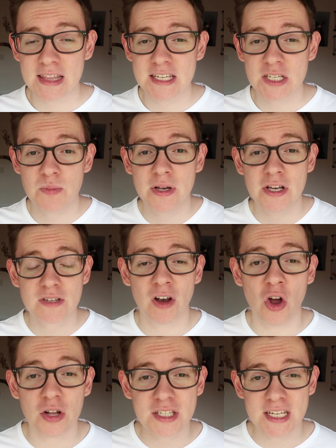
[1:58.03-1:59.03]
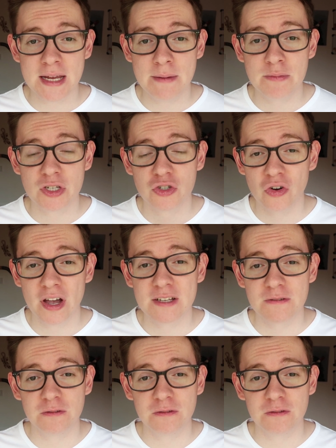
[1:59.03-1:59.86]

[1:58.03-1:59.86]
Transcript: This is because of a lot of teams trying to